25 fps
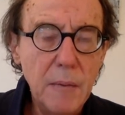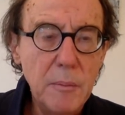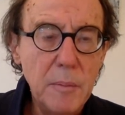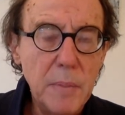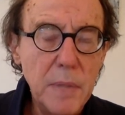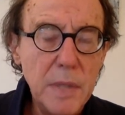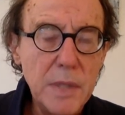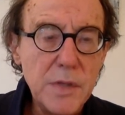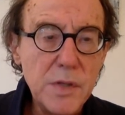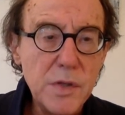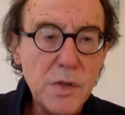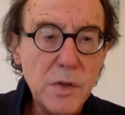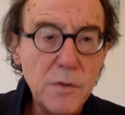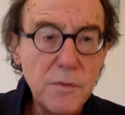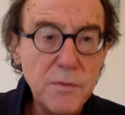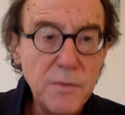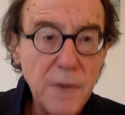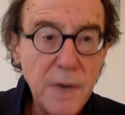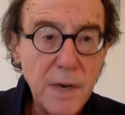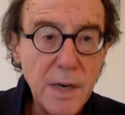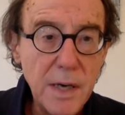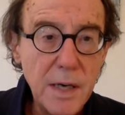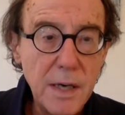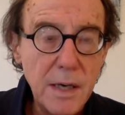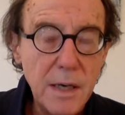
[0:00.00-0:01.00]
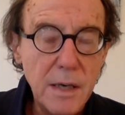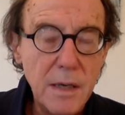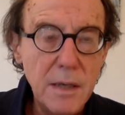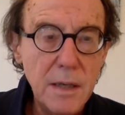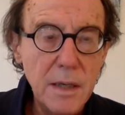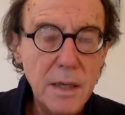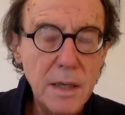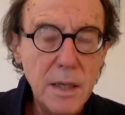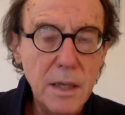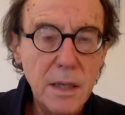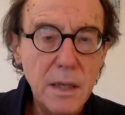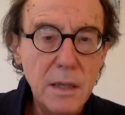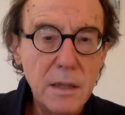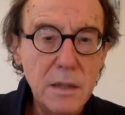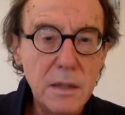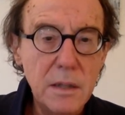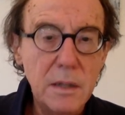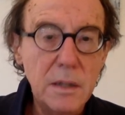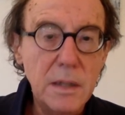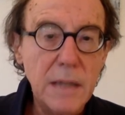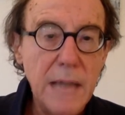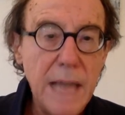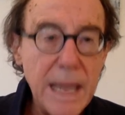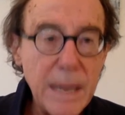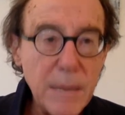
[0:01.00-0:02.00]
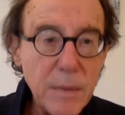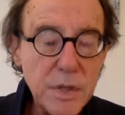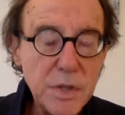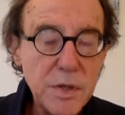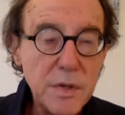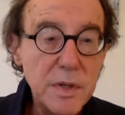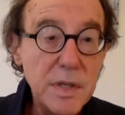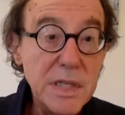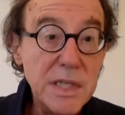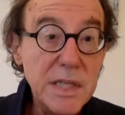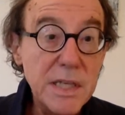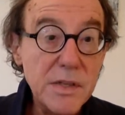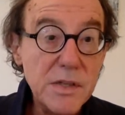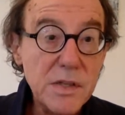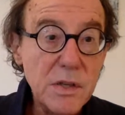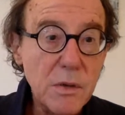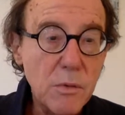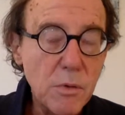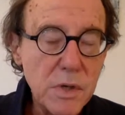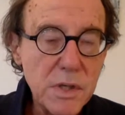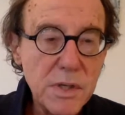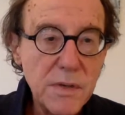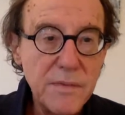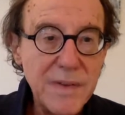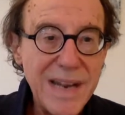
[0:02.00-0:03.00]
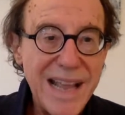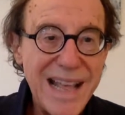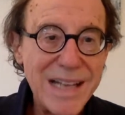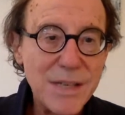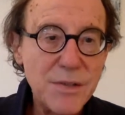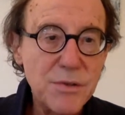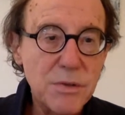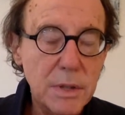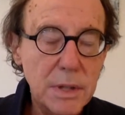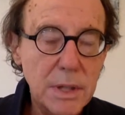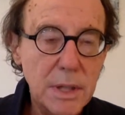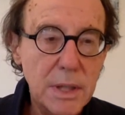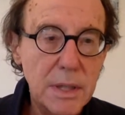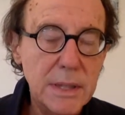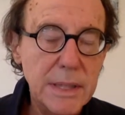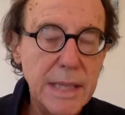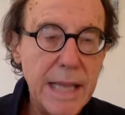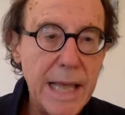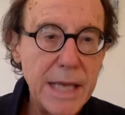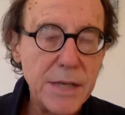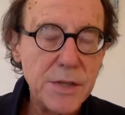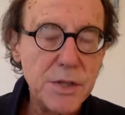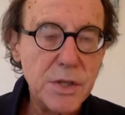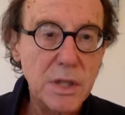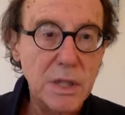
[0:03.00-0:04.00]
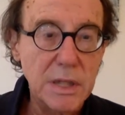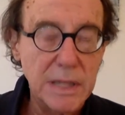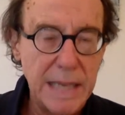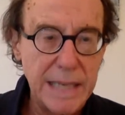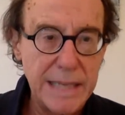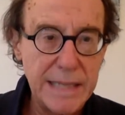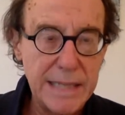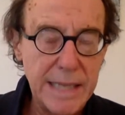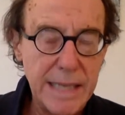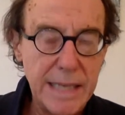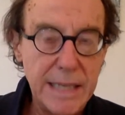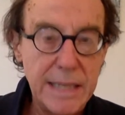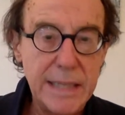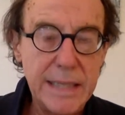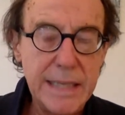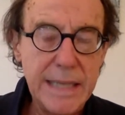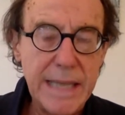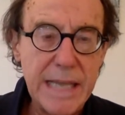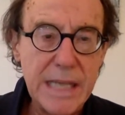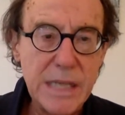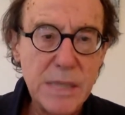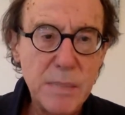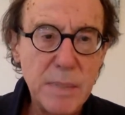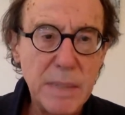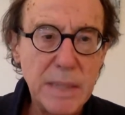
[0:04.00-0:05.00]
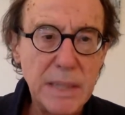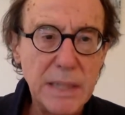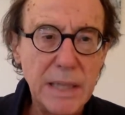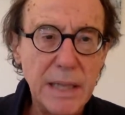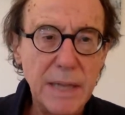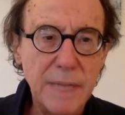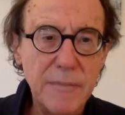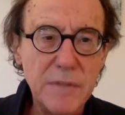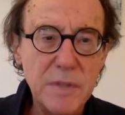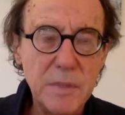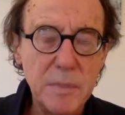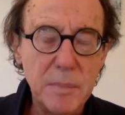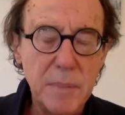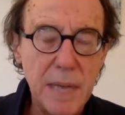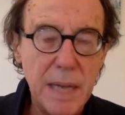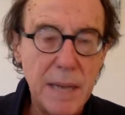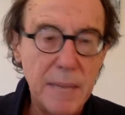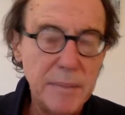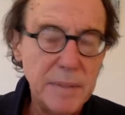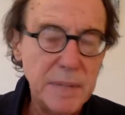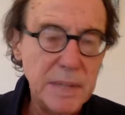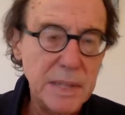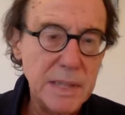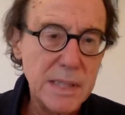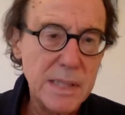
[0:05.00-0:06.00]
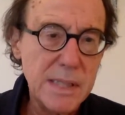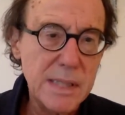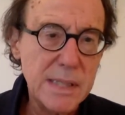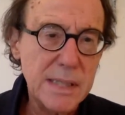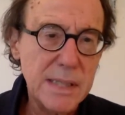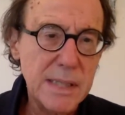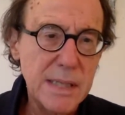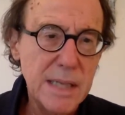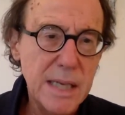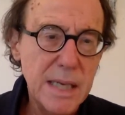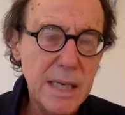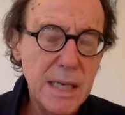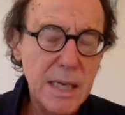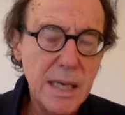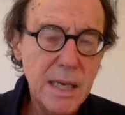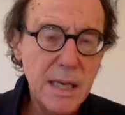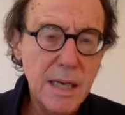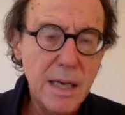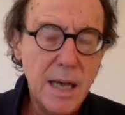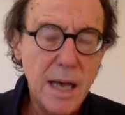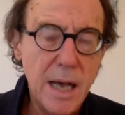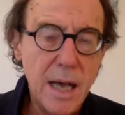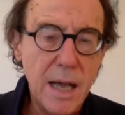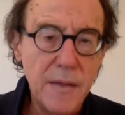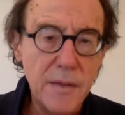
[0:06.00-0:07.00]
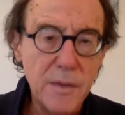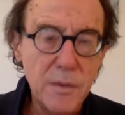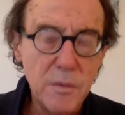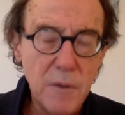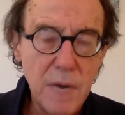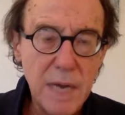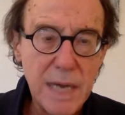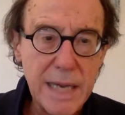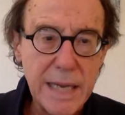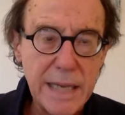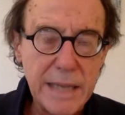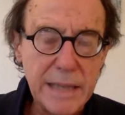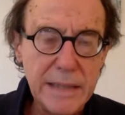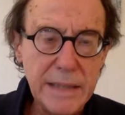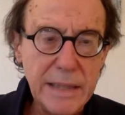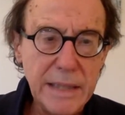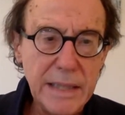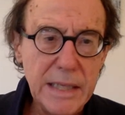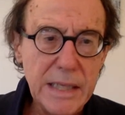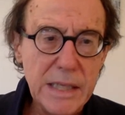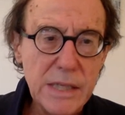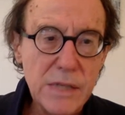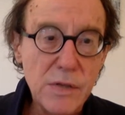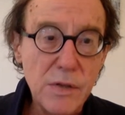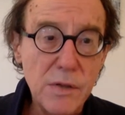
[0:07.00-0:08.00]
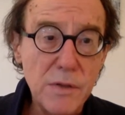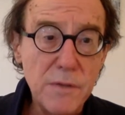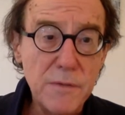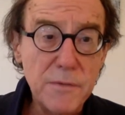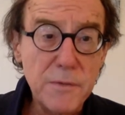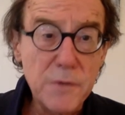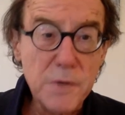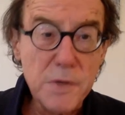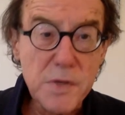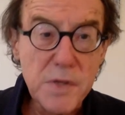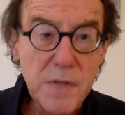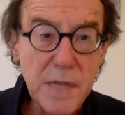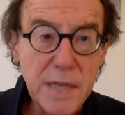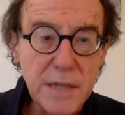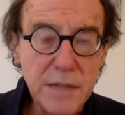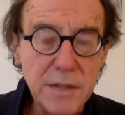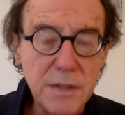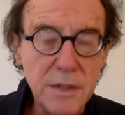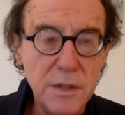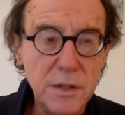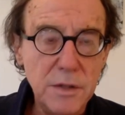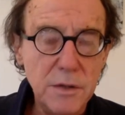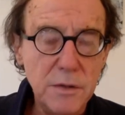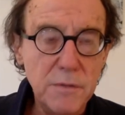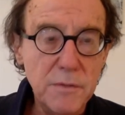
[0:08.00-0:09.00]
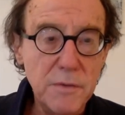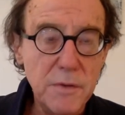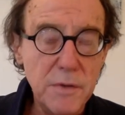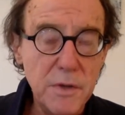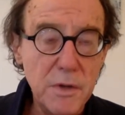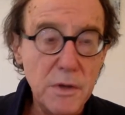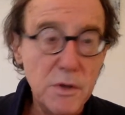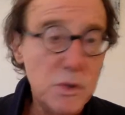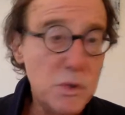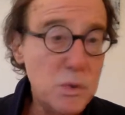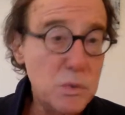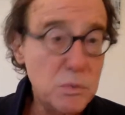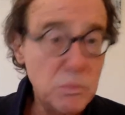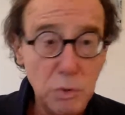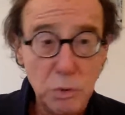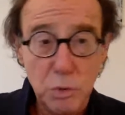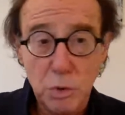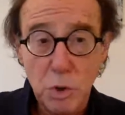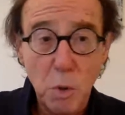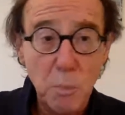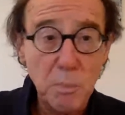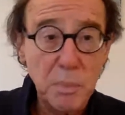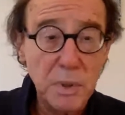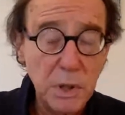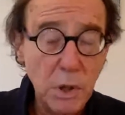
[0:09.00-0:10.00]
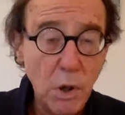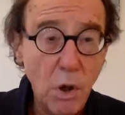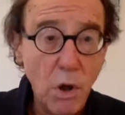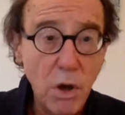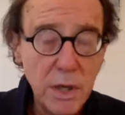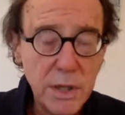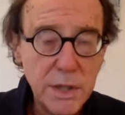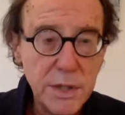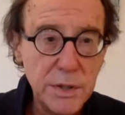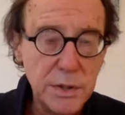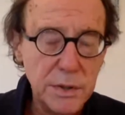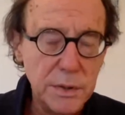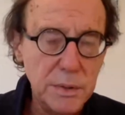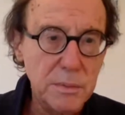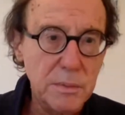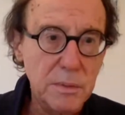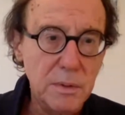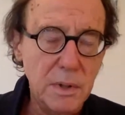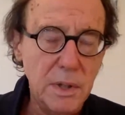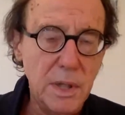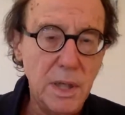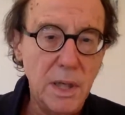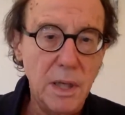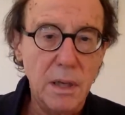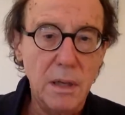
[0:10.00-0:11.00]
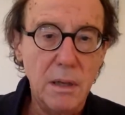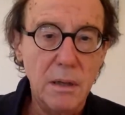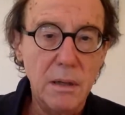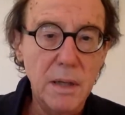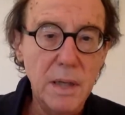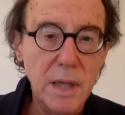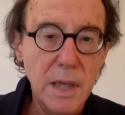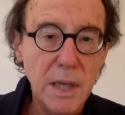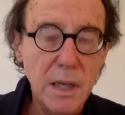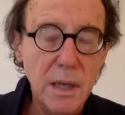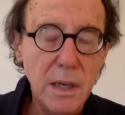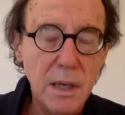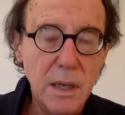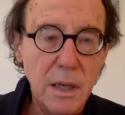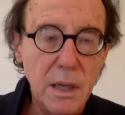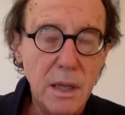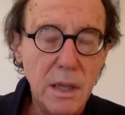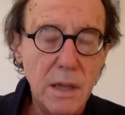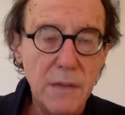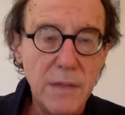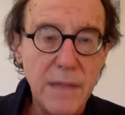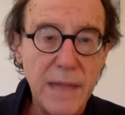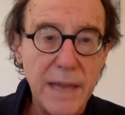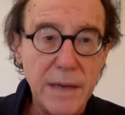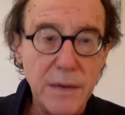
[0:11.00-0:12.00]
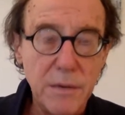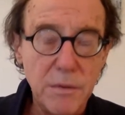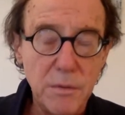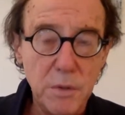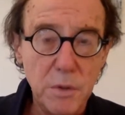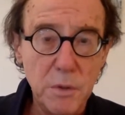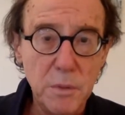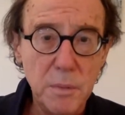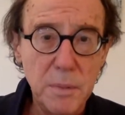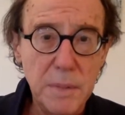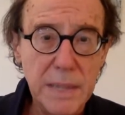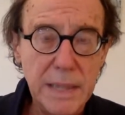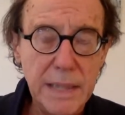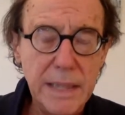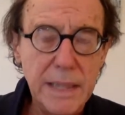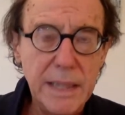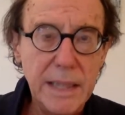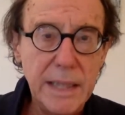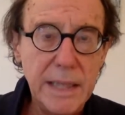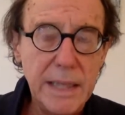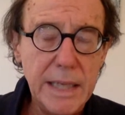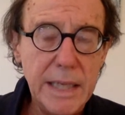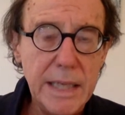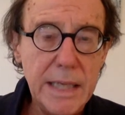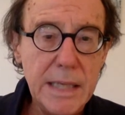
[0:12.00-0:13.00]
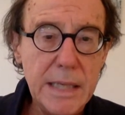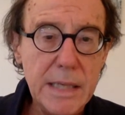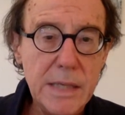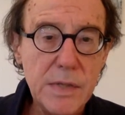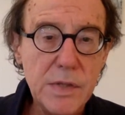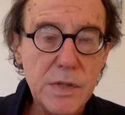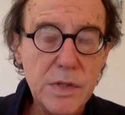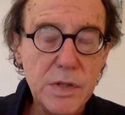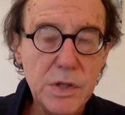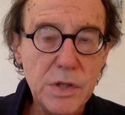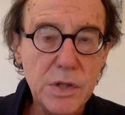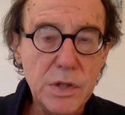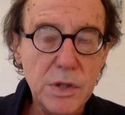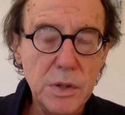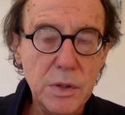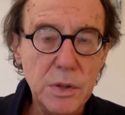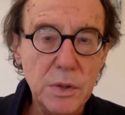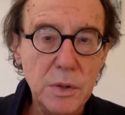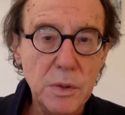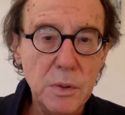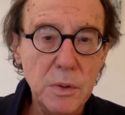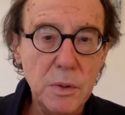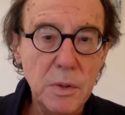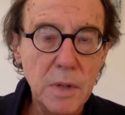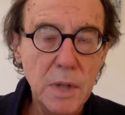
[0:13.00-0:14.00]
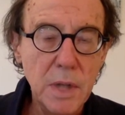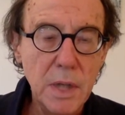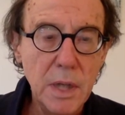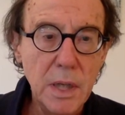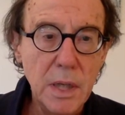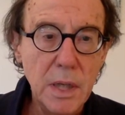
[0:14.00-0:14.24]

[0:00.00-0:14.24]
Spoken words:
But so far, the language of the discourse of national identity has been left to populists on the right. So the first thing to do for those who don't belong to that group is to